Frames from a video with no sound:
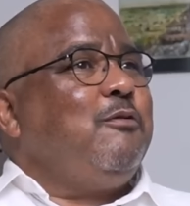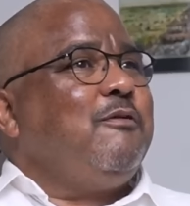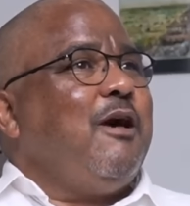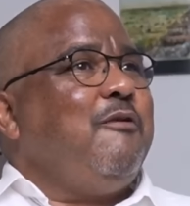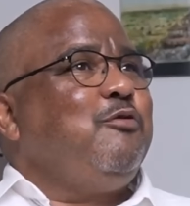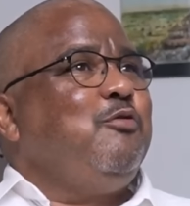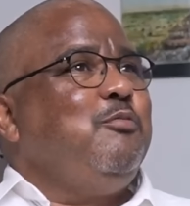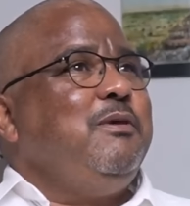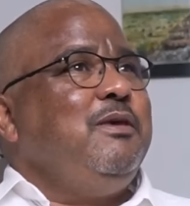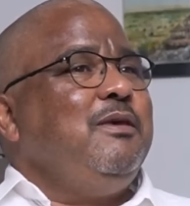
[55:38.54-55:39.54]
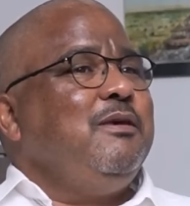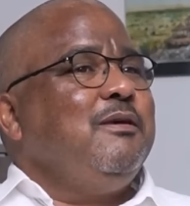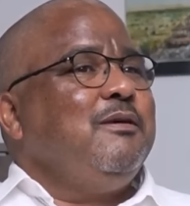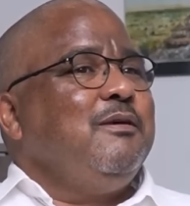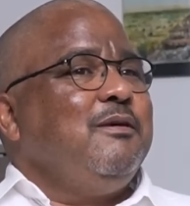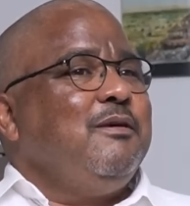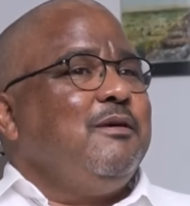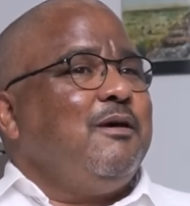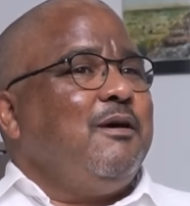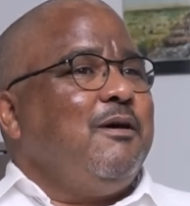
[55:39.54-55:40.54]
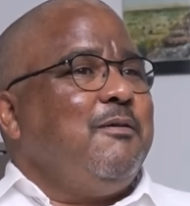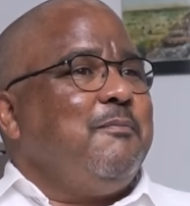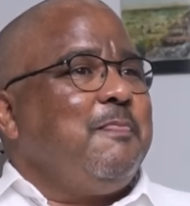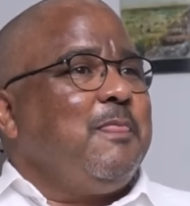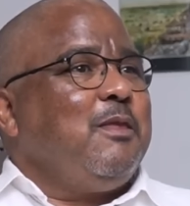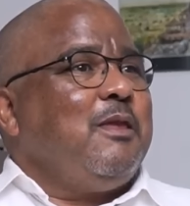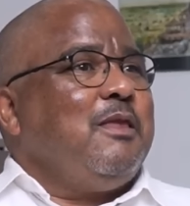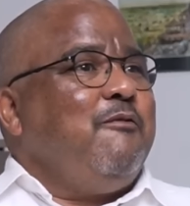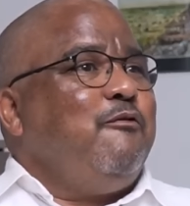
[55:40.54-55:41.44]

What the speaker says: have to be, the